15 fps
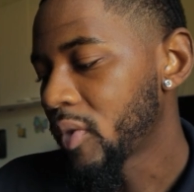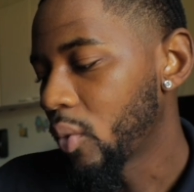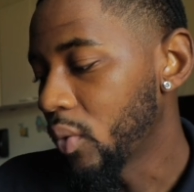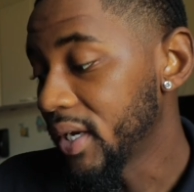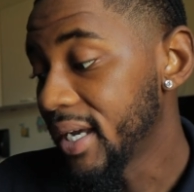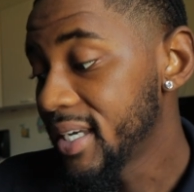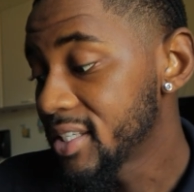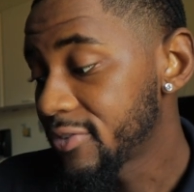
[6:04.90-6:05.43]

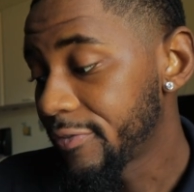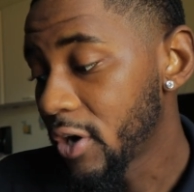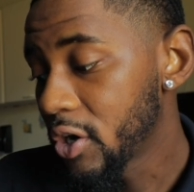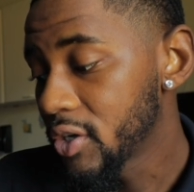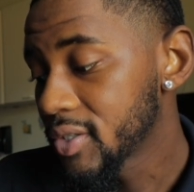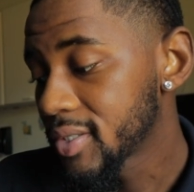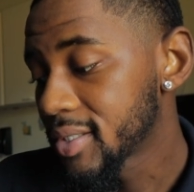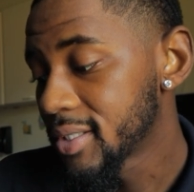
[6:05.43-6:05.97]
one of his
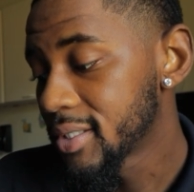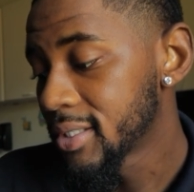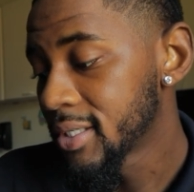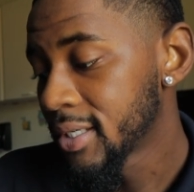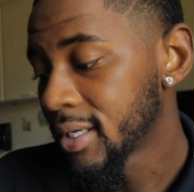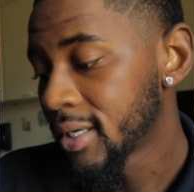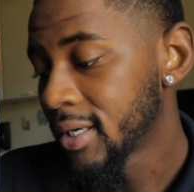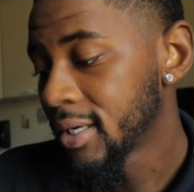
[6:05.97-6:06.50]
first
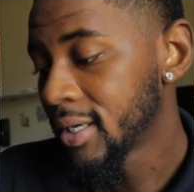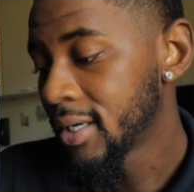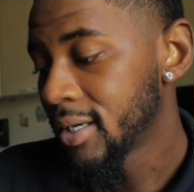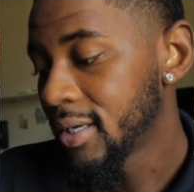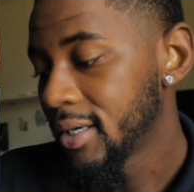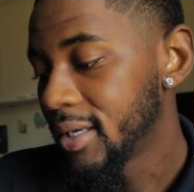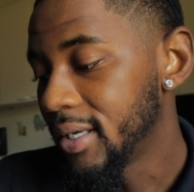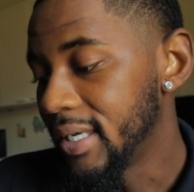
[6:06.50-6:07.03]

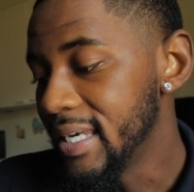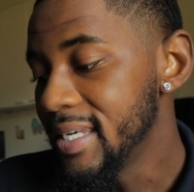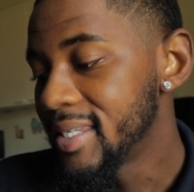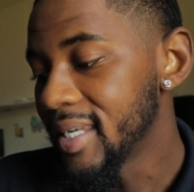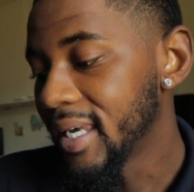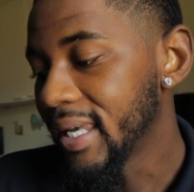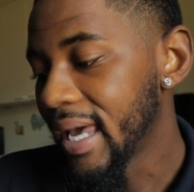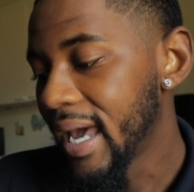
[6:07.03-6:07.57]

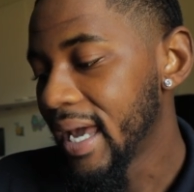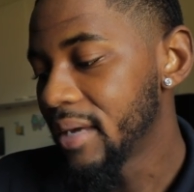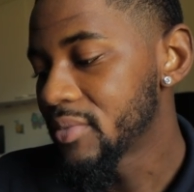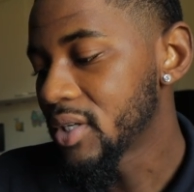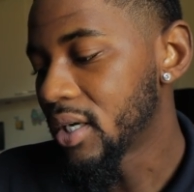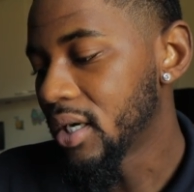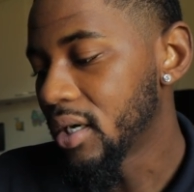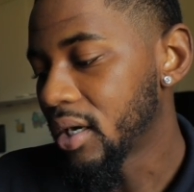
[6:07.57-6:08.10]
decent
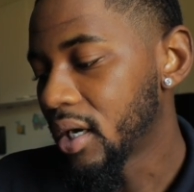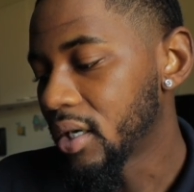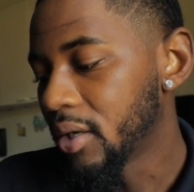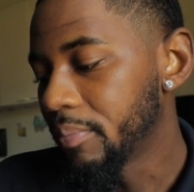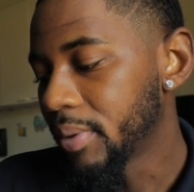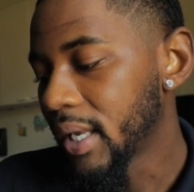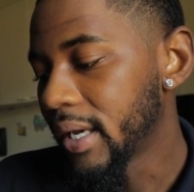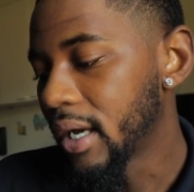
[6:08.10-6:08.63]
games of
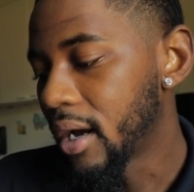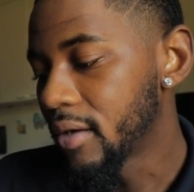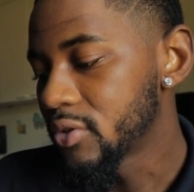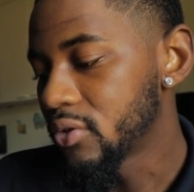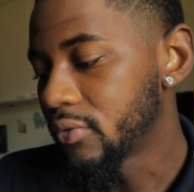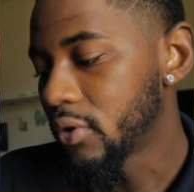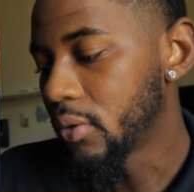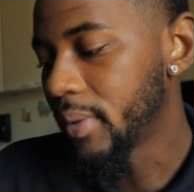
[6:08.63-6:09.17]
the
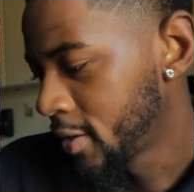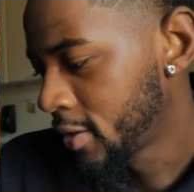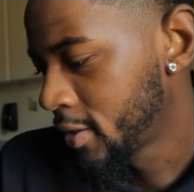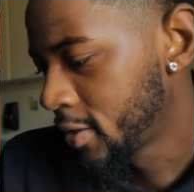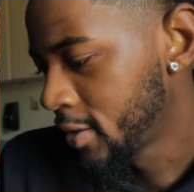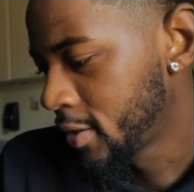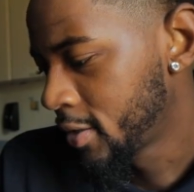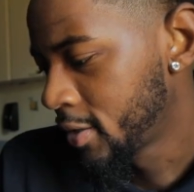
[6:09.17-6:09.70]
playoffs. You feel me?
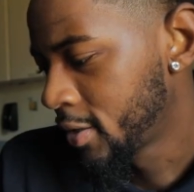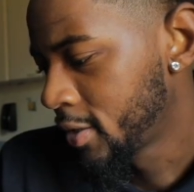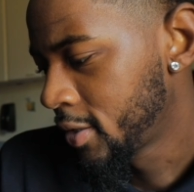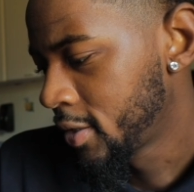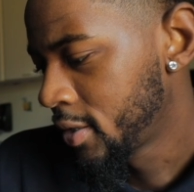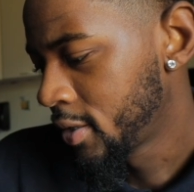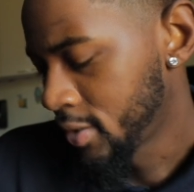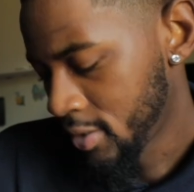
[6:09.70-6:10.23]

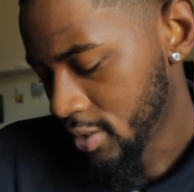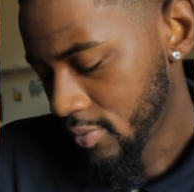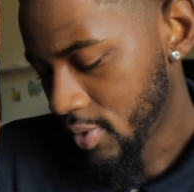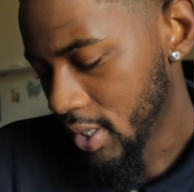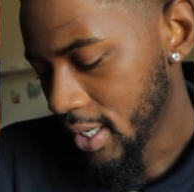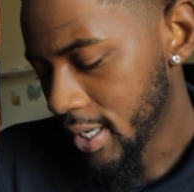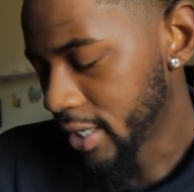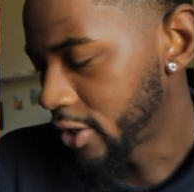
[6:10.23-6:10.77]

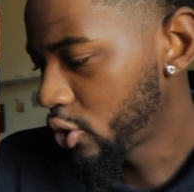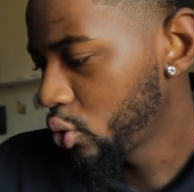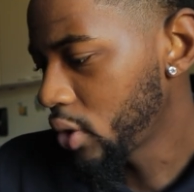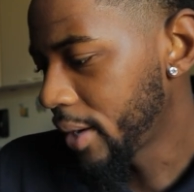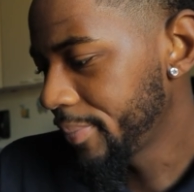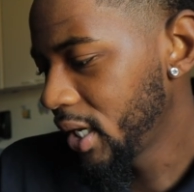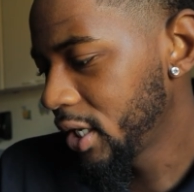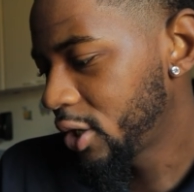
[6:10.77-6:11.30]
But yeah,
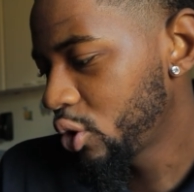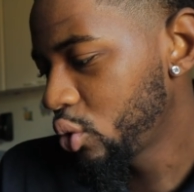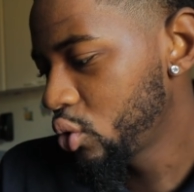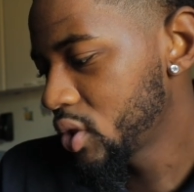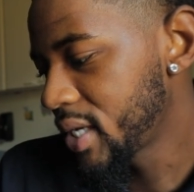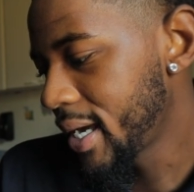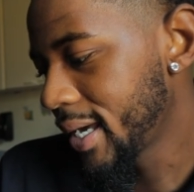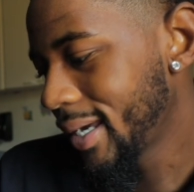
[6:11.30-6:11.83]

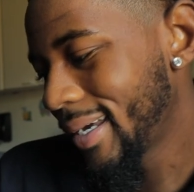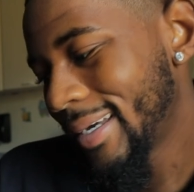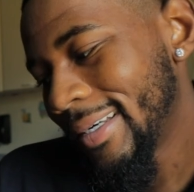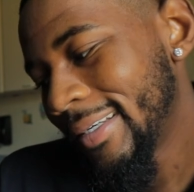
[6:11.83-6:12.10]
Kuz, that.